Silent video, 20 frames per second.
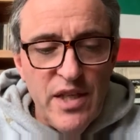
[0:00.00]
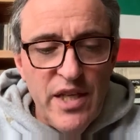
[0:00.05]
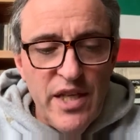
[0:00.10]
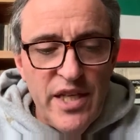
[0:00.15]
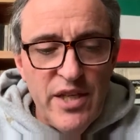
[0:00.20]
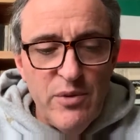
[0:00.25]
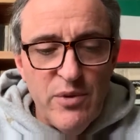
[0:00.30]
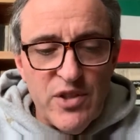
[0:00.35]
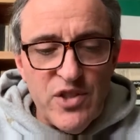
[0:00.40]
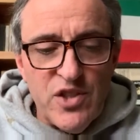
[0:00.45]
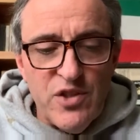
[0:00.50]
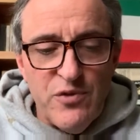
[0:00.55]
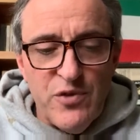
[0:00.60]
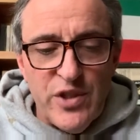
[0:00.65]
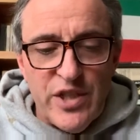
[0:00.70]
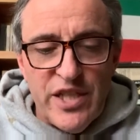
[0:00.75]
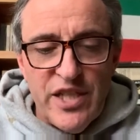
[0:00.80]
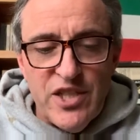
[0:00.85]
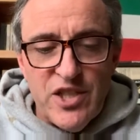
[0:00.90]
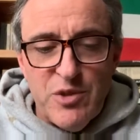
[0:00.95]
He wants to
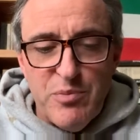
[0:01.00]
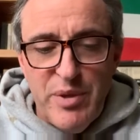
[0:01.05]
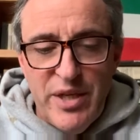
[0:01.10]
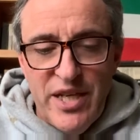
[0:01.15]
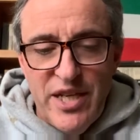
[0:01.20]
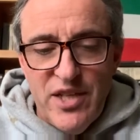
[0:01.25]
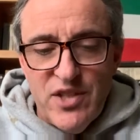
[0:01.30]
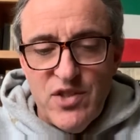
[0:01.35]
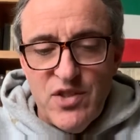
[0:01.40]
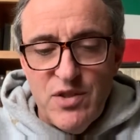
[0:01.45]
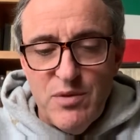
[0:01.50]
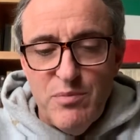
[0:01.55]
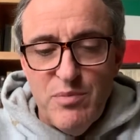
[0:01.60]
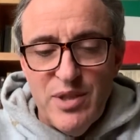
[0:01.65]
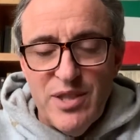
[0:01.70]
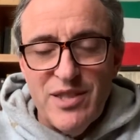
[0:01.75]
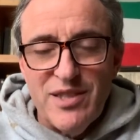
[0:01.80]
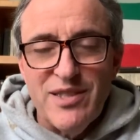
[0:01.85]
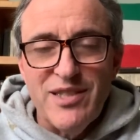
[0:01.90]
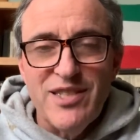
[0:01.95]
forget his past,
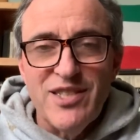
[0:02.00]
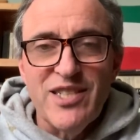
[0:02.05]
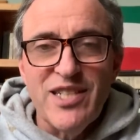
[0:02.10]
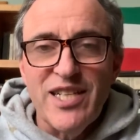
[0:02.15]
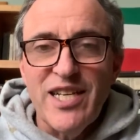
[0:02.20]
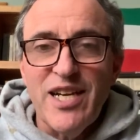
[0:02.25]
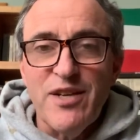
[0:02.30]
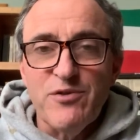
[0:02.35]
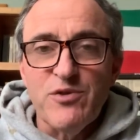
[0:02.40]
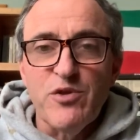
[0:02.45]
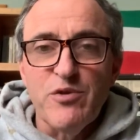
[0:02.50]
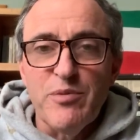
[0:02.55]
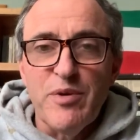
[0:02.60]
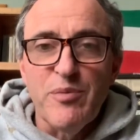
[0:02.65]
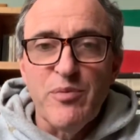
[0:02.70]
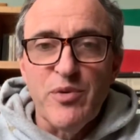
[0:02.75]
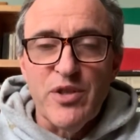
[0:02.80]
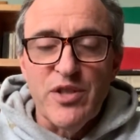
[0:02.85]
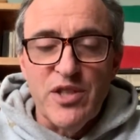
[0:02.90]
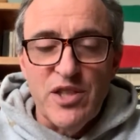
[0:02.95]
but he's going to have to
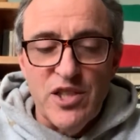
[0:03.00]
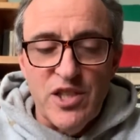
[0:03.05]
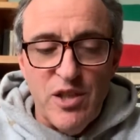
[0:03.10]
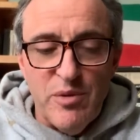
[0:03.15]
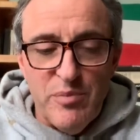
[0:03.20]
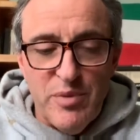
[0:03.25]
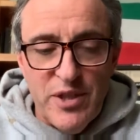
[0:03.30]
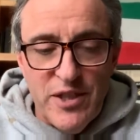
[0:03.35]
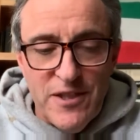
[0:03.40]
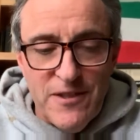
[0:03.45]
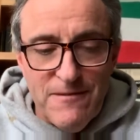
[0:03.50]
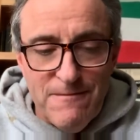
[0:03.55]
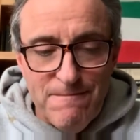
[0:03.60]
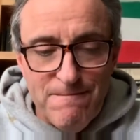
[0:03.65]
remember it in a little bit.